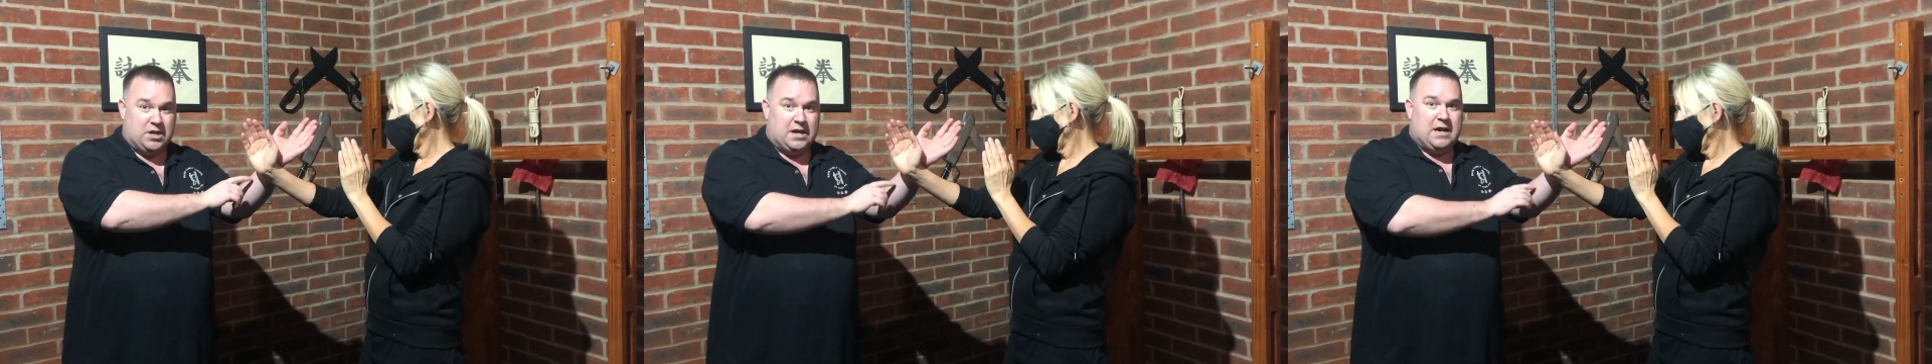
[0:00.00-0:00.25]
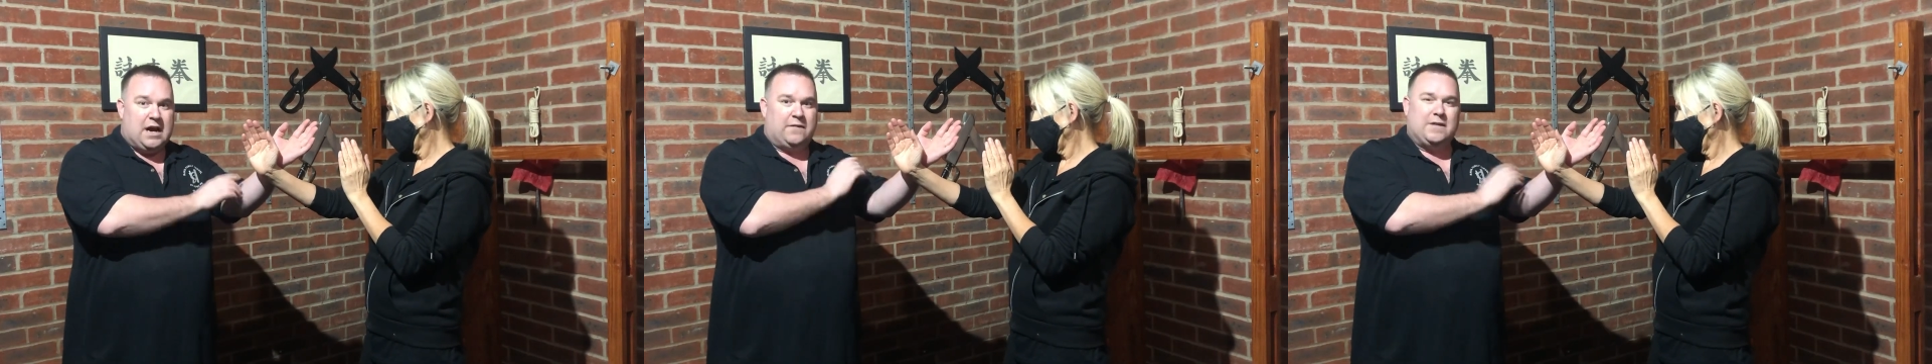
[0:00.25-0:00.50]

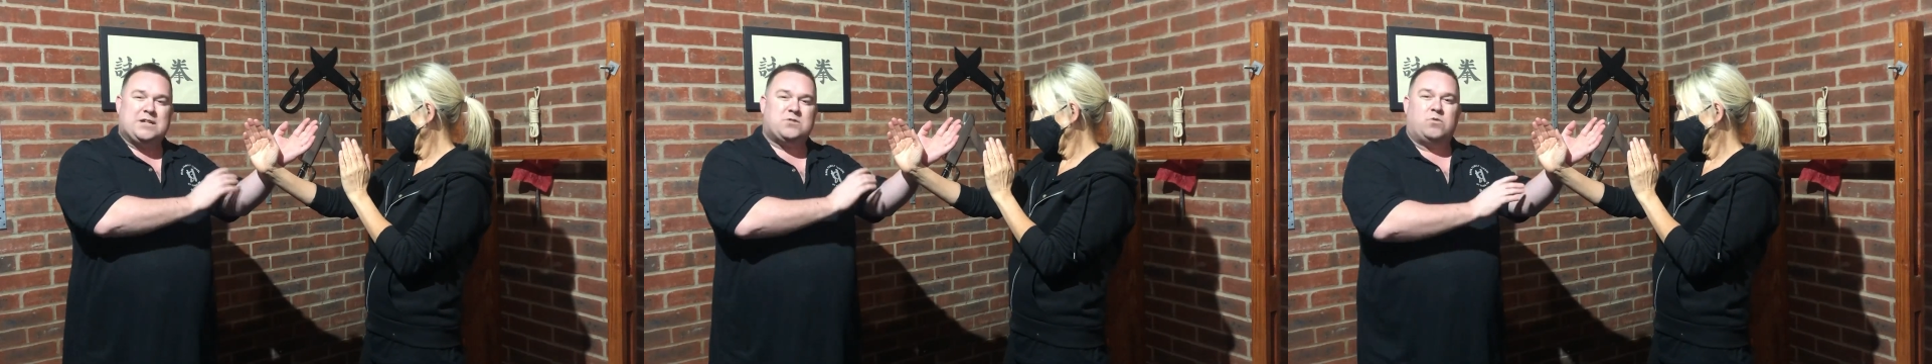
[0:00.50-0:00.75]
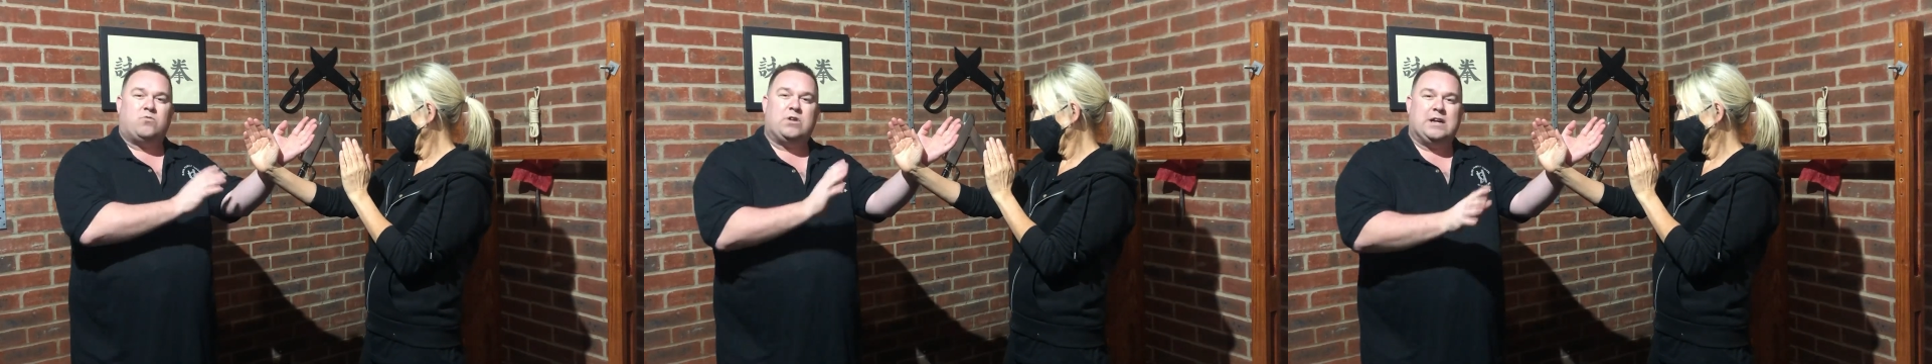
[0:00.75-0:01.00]
and this would
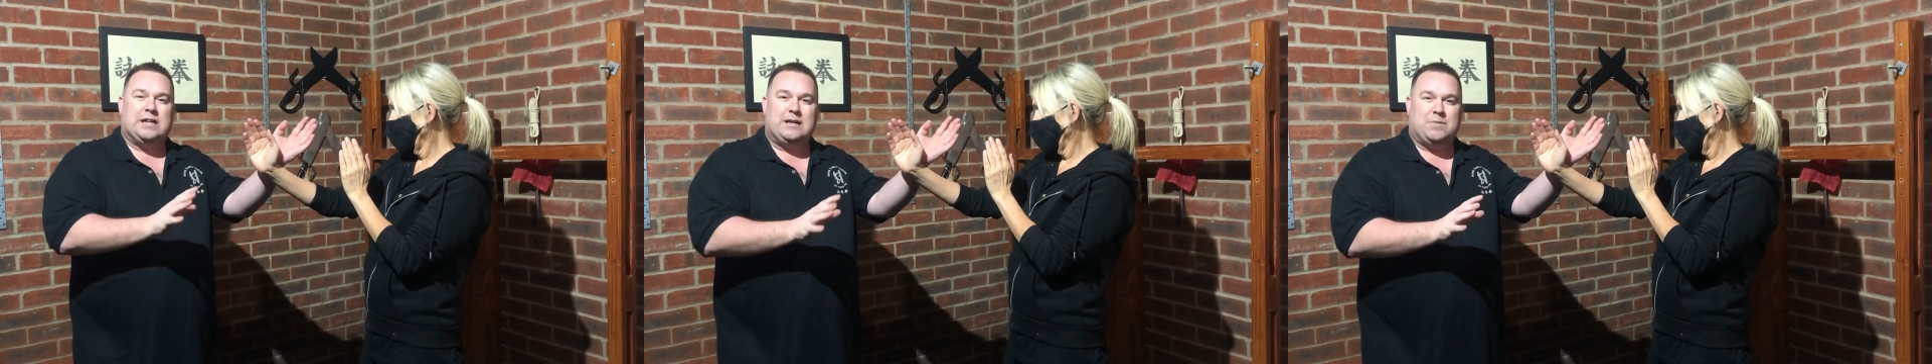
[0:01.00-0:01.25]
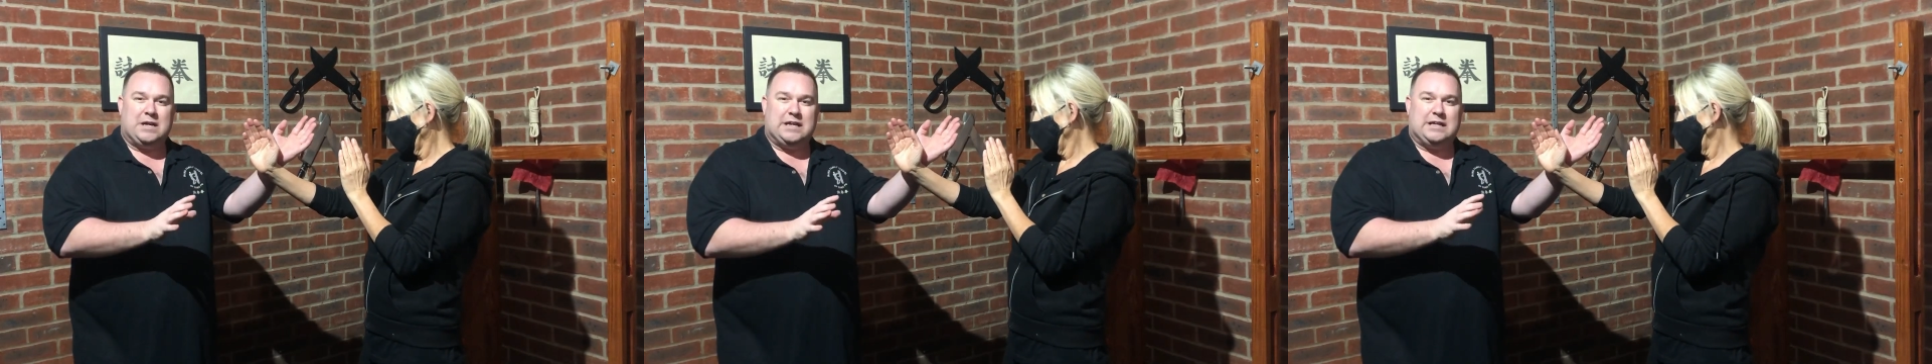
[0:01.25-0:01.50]
really
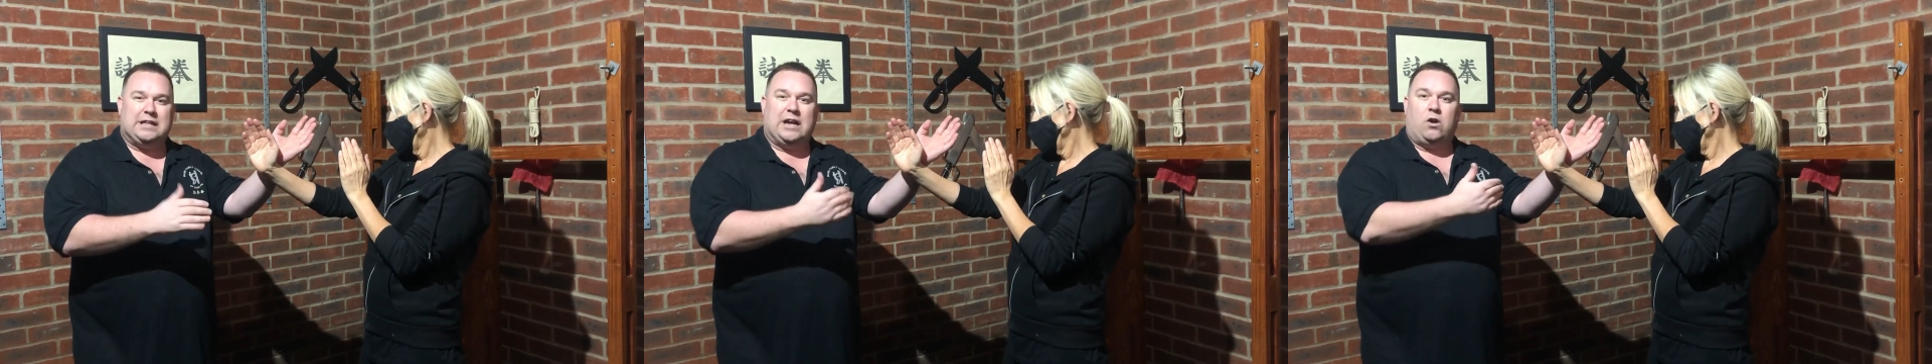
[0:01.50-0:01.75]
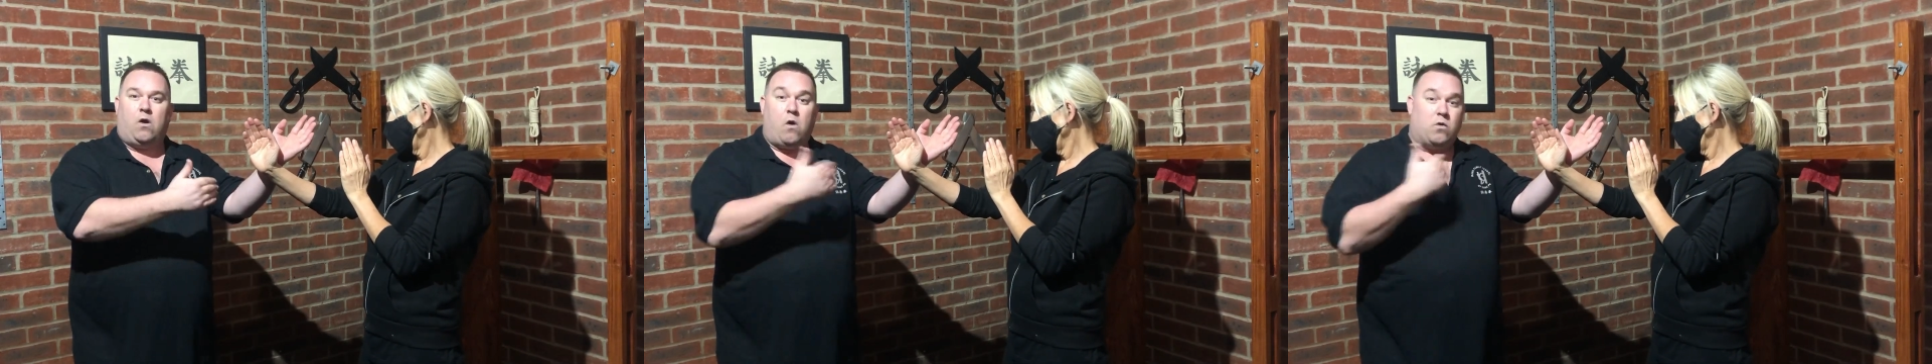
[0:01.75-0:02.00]
be the
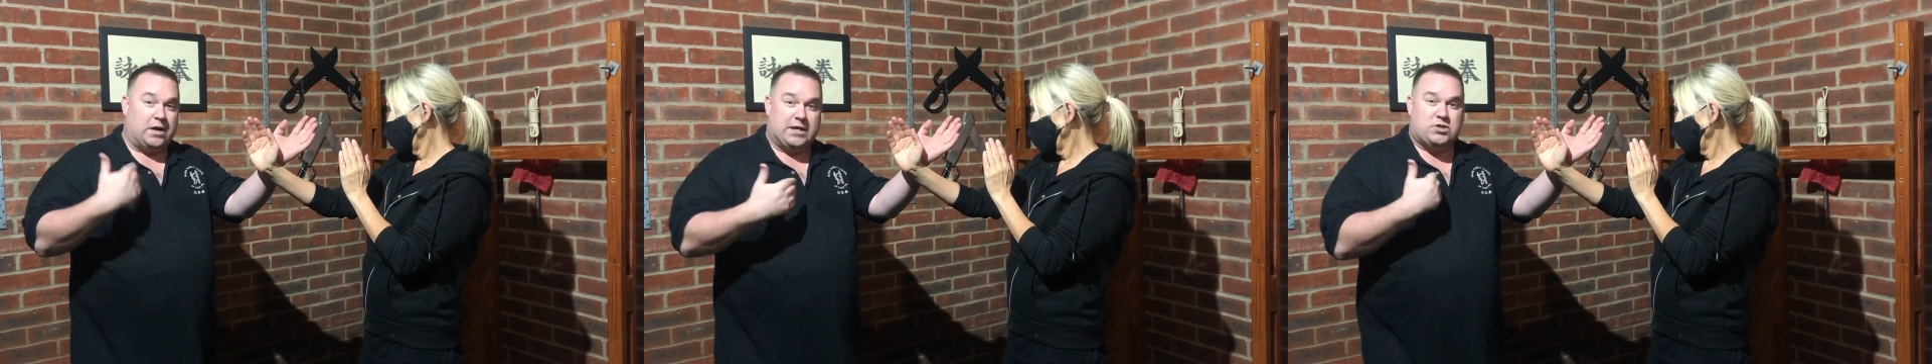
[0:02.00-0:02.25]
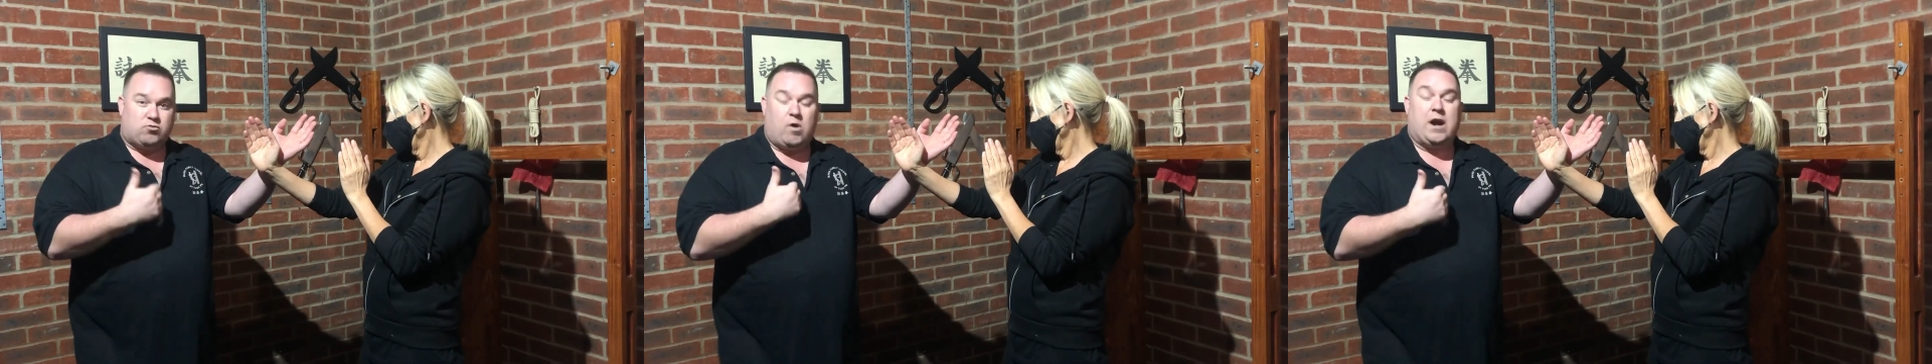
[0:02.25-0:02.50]
longest
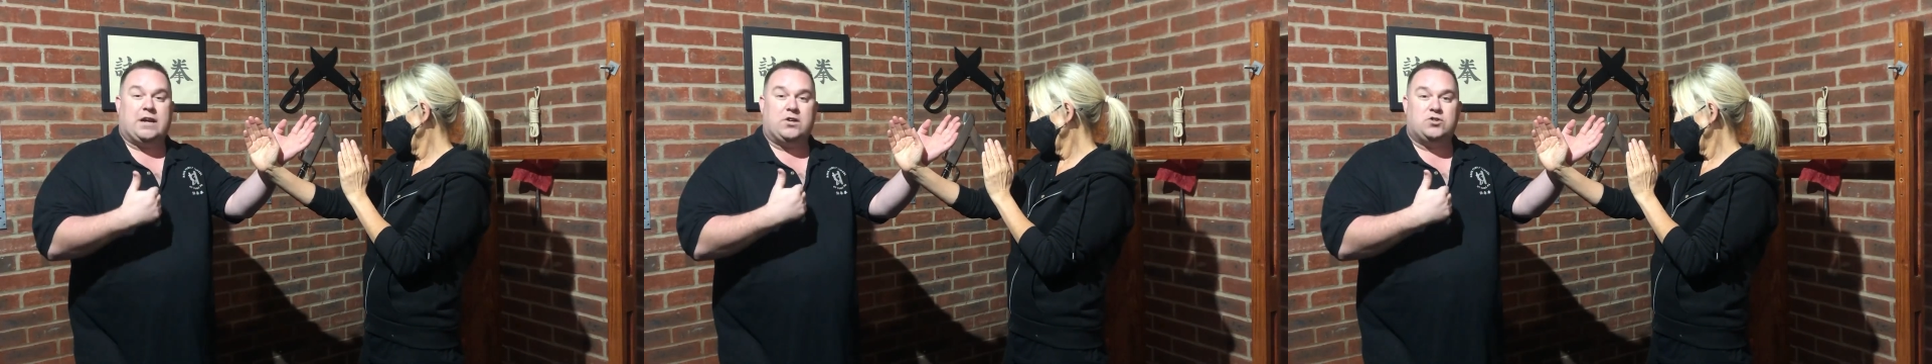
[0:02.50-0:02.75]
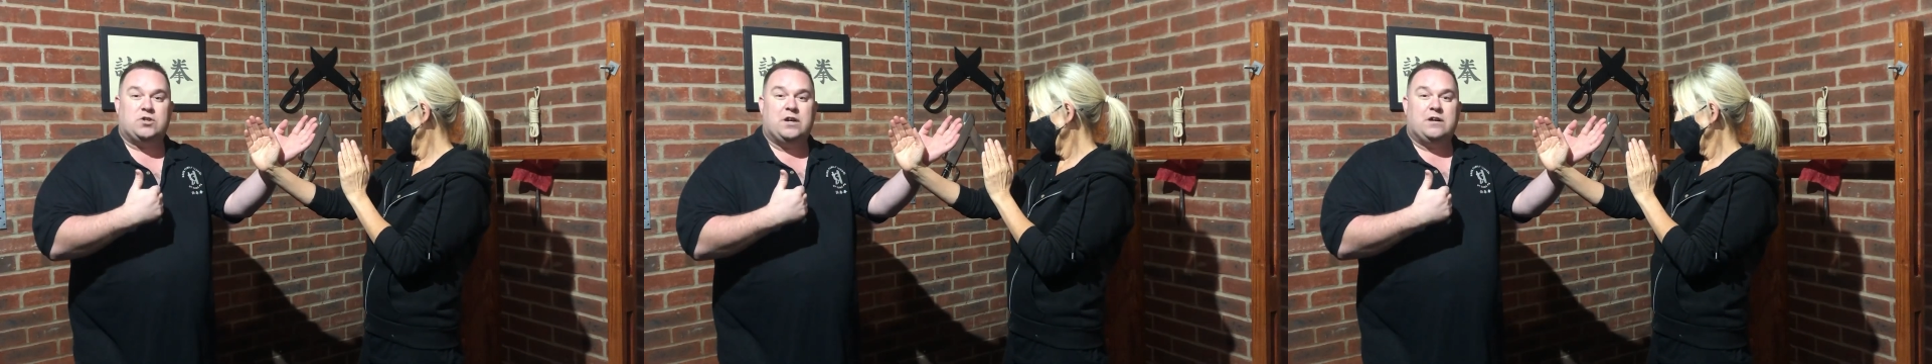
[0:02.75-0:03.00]
range
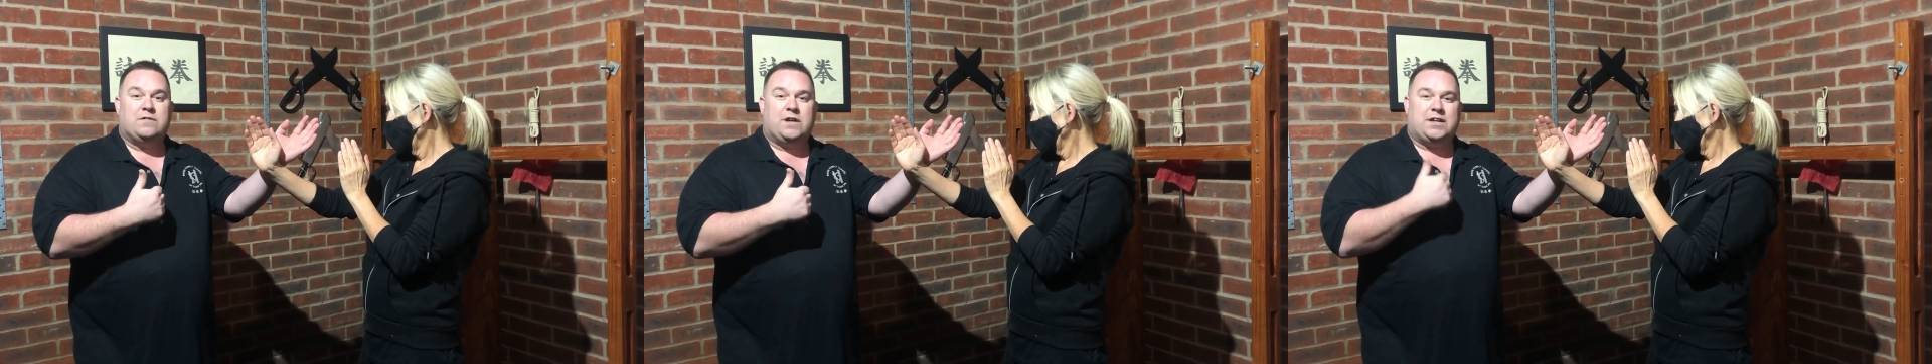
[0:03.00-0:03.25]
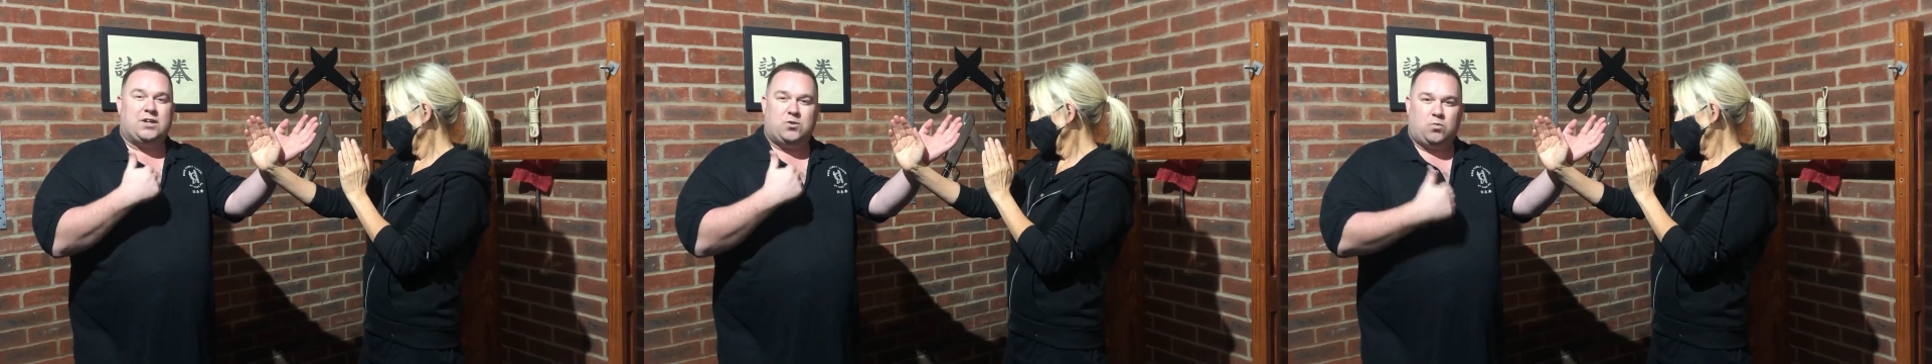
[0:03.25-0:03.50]
that
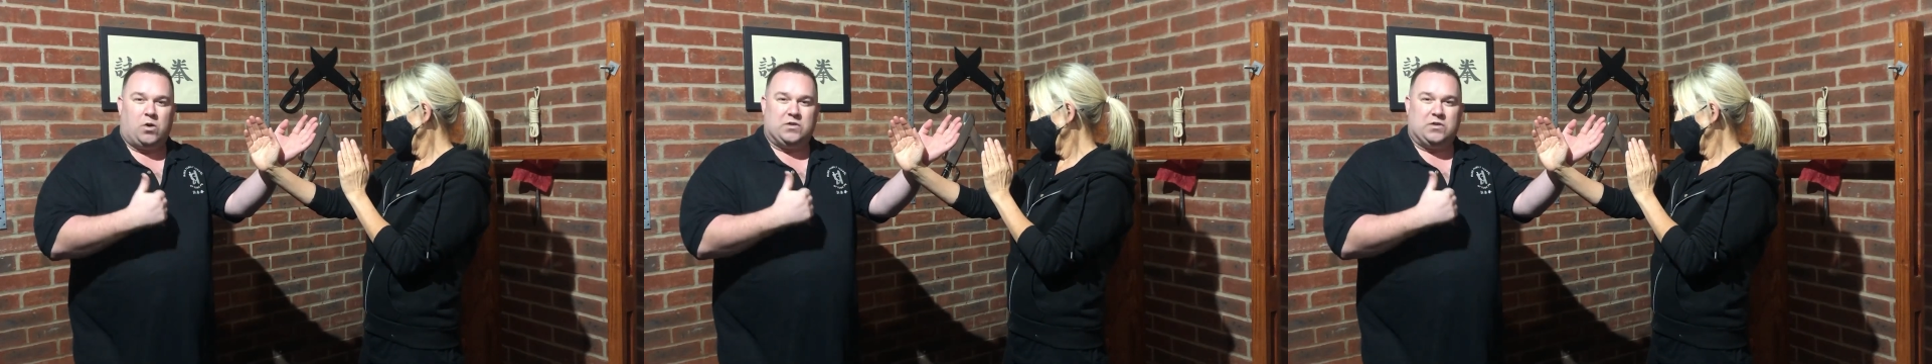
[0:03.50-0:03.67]
you'd want